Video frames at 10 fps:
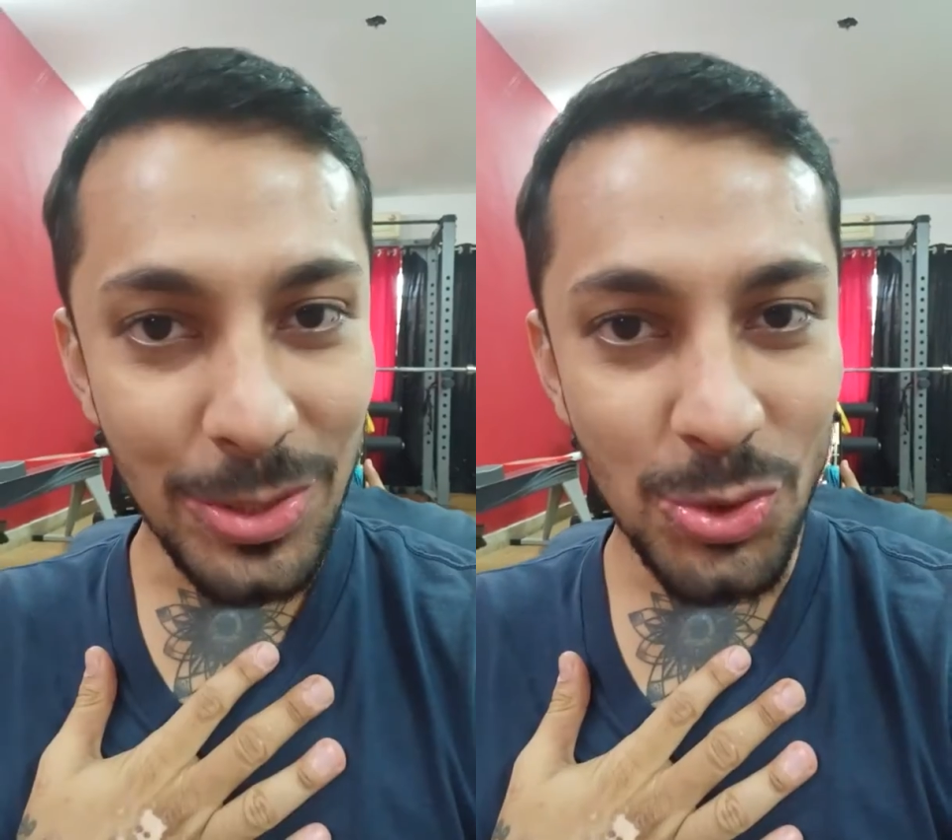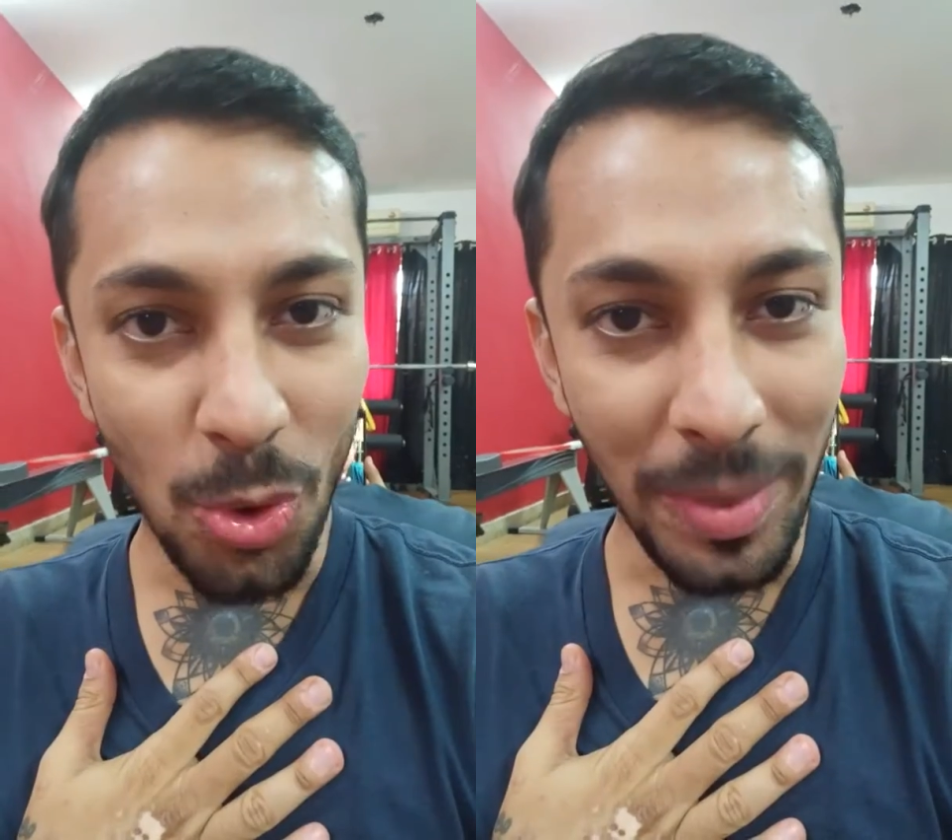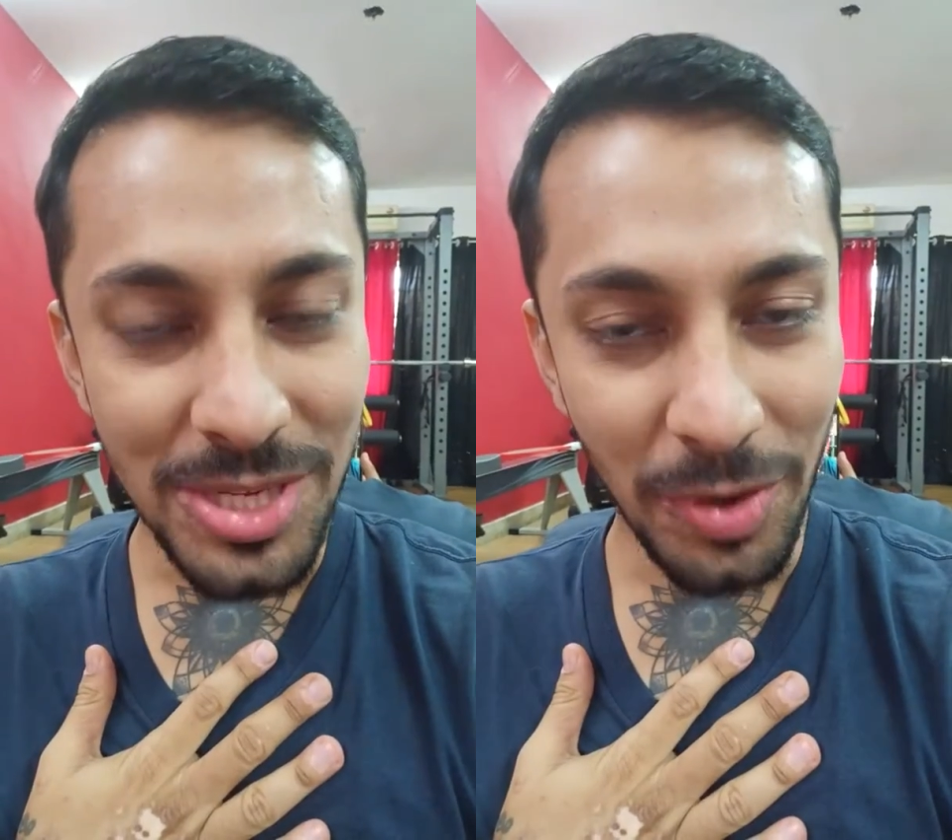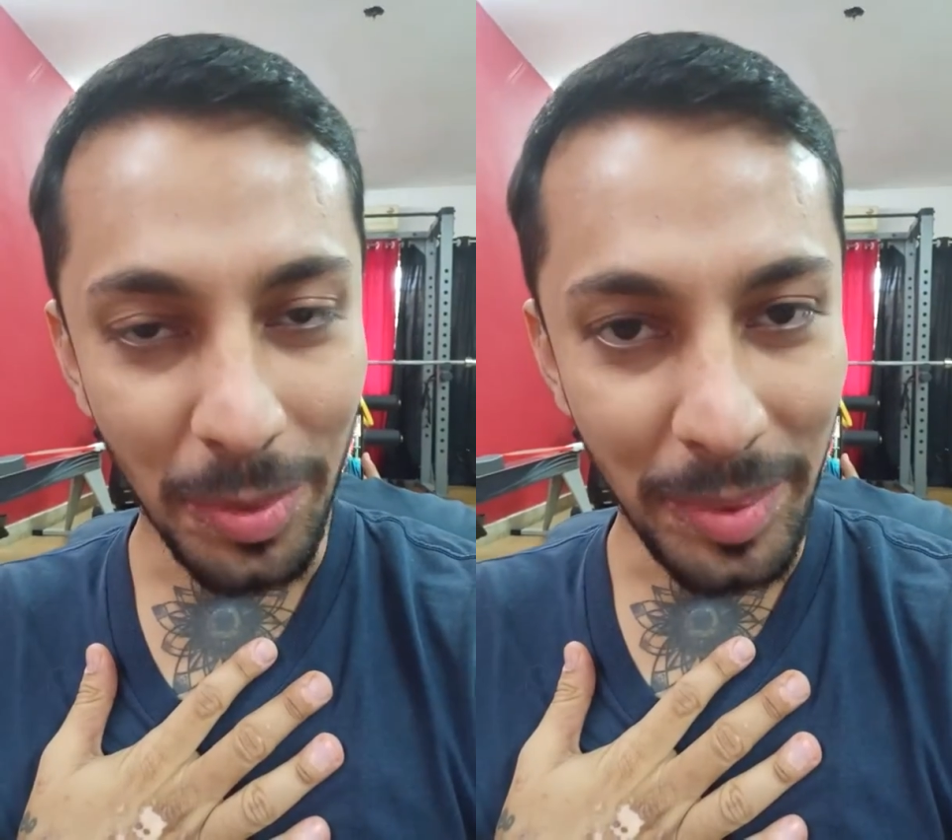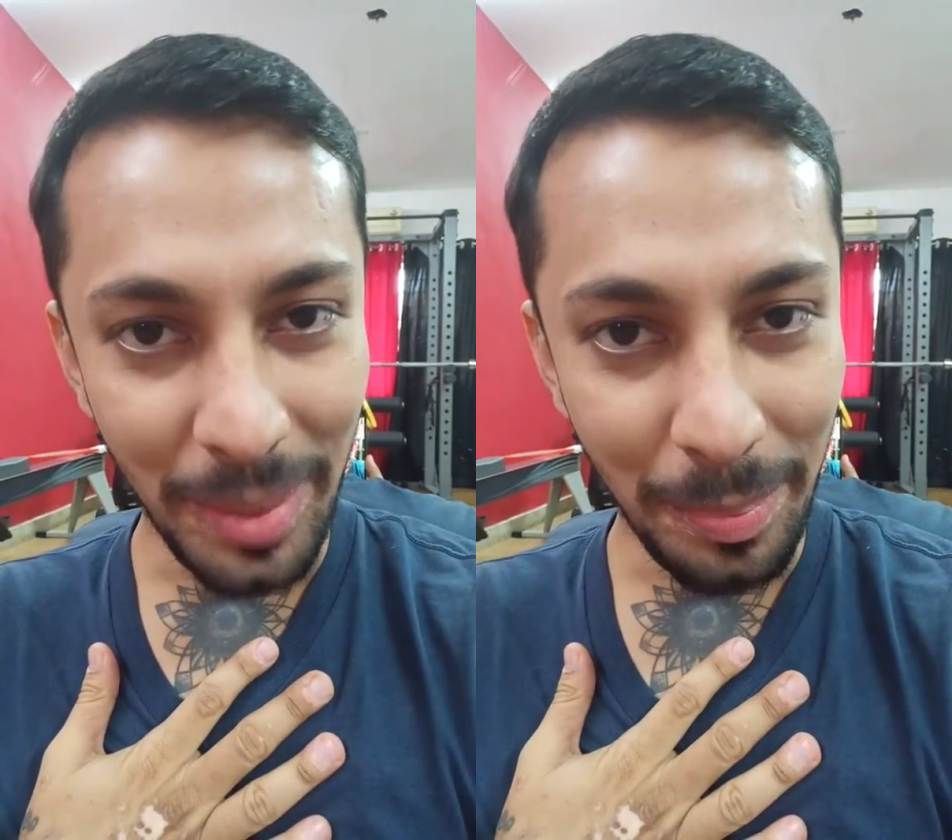you so much
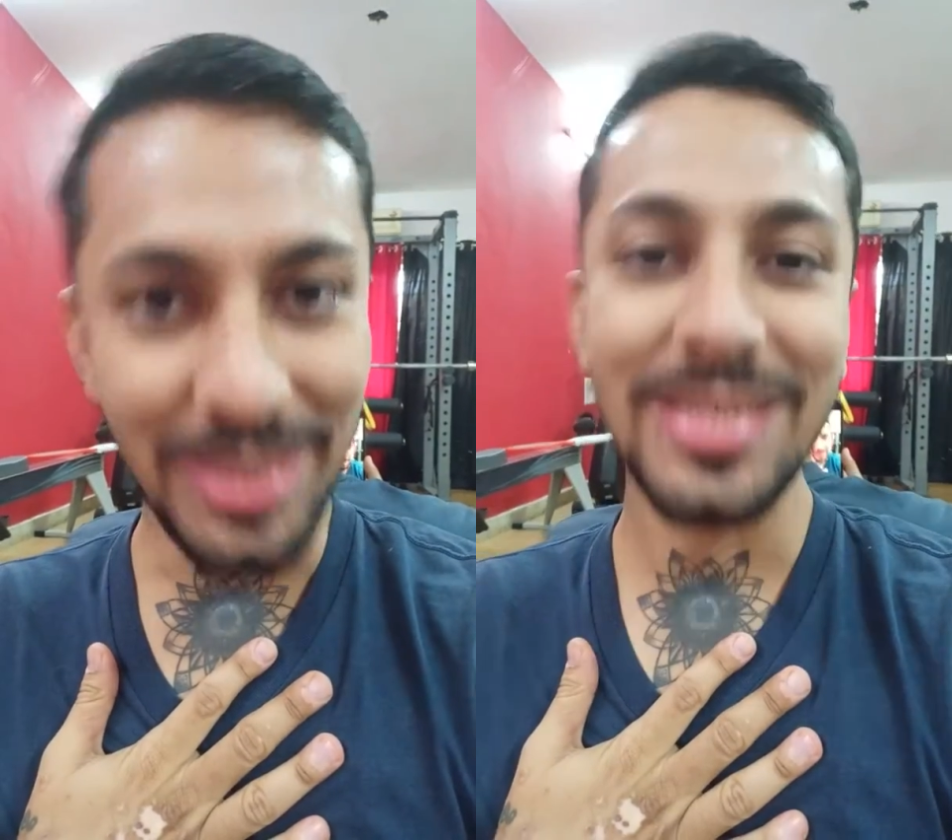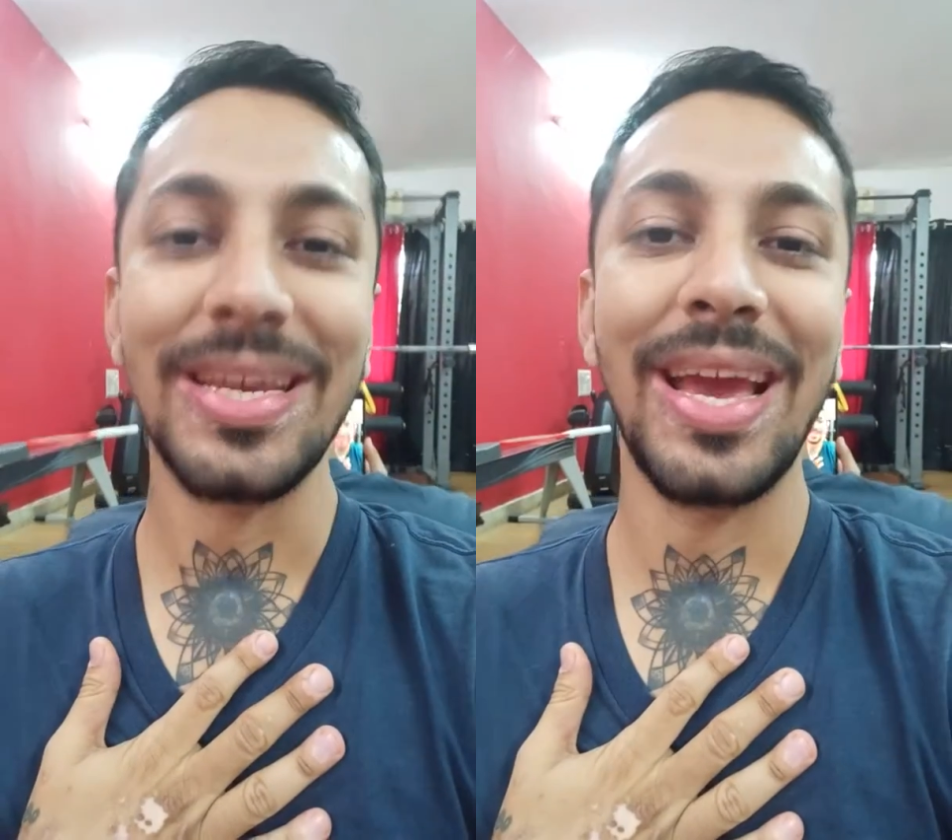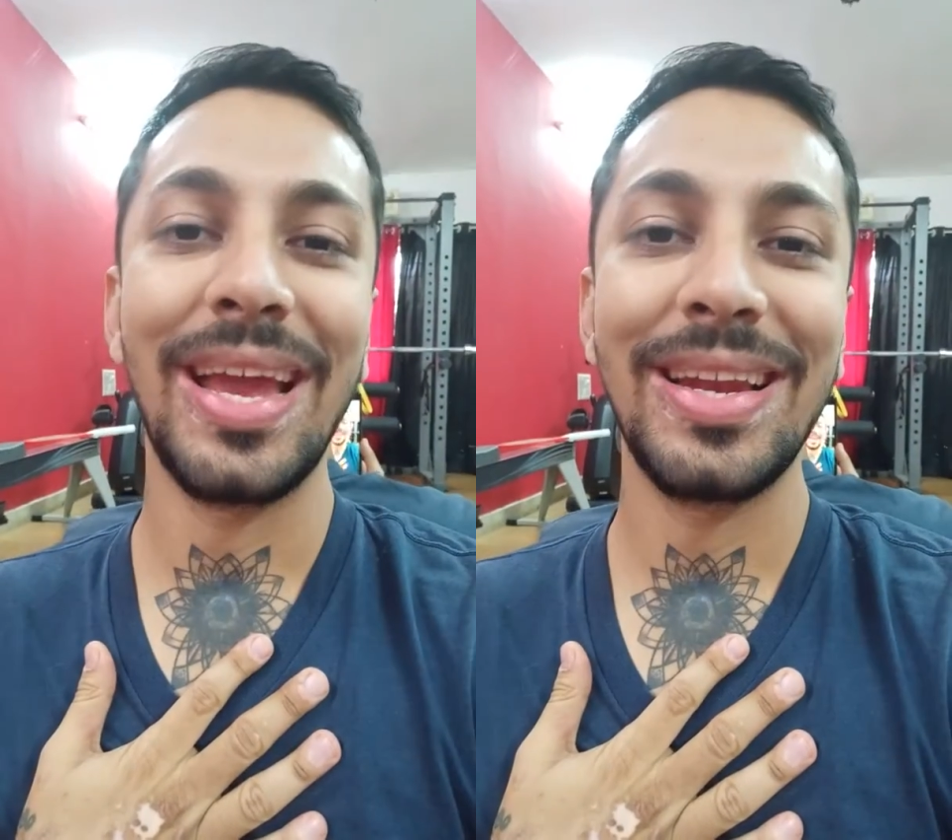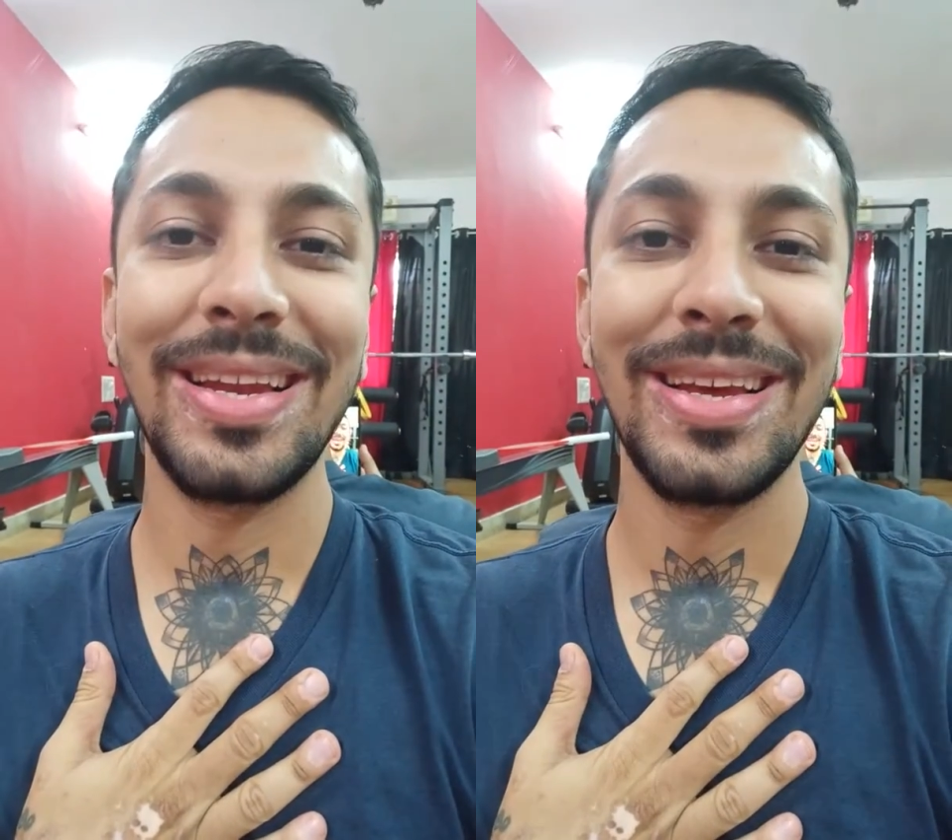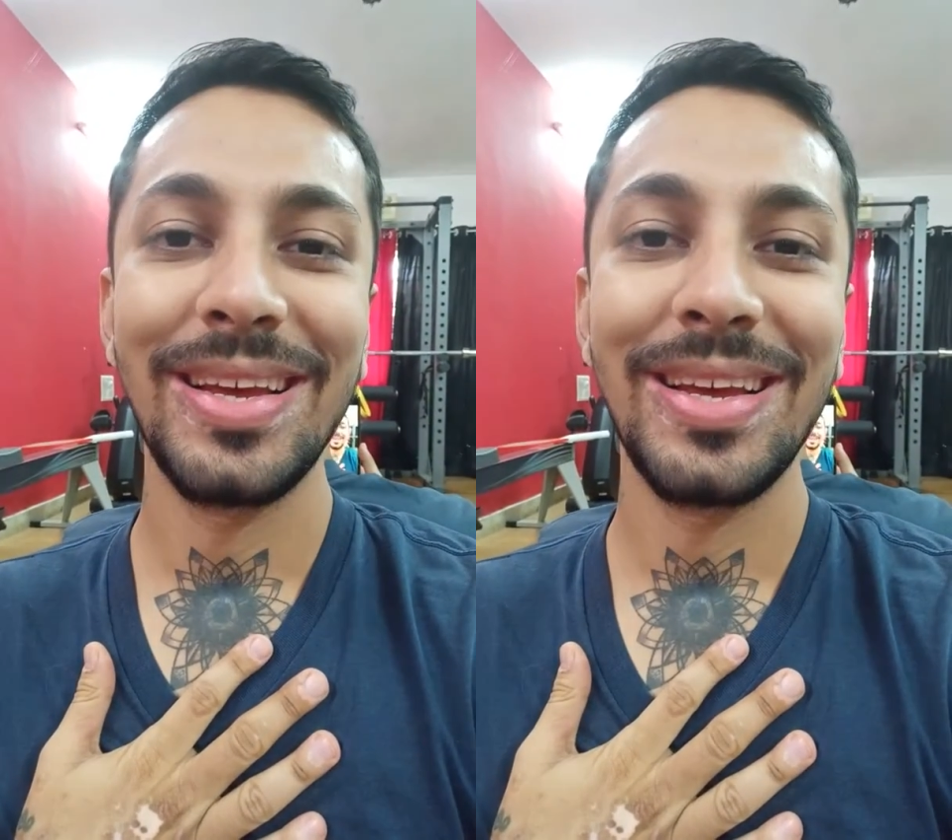for being patient again,